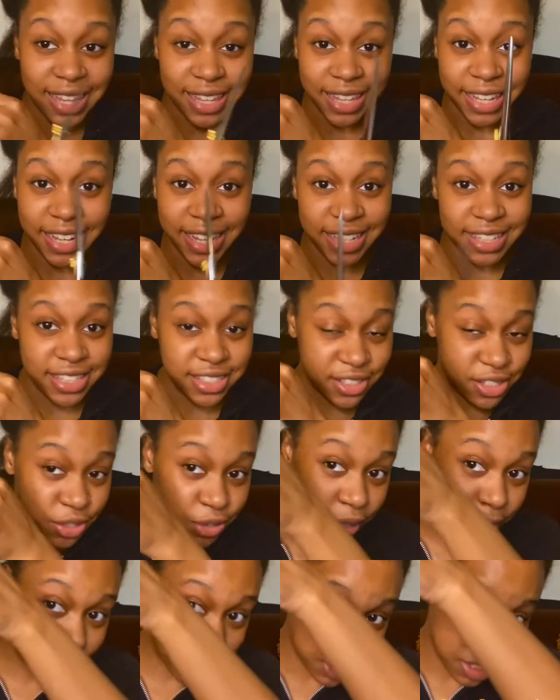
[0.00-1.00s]
link in the
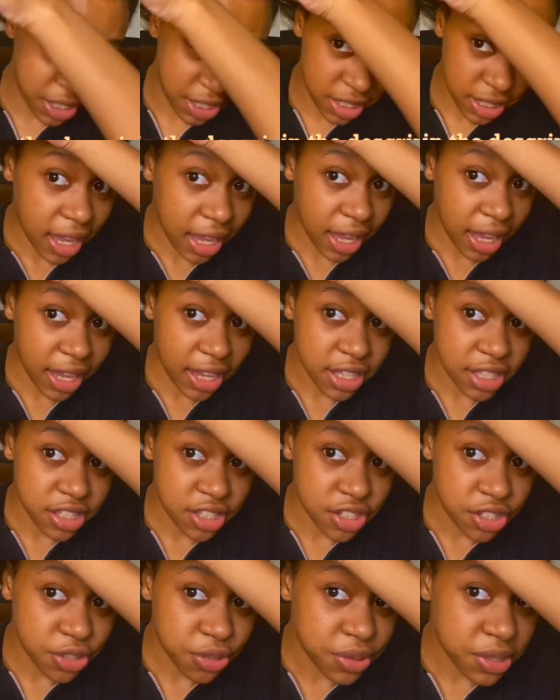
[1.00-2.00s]
description.
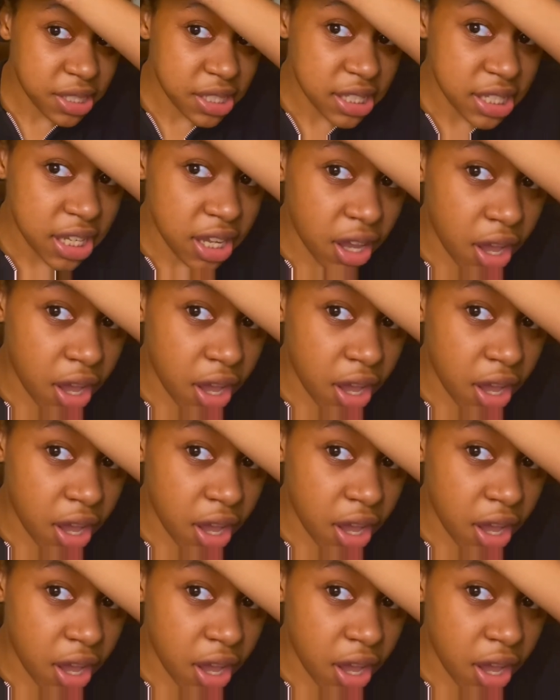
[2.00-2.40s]
And do you see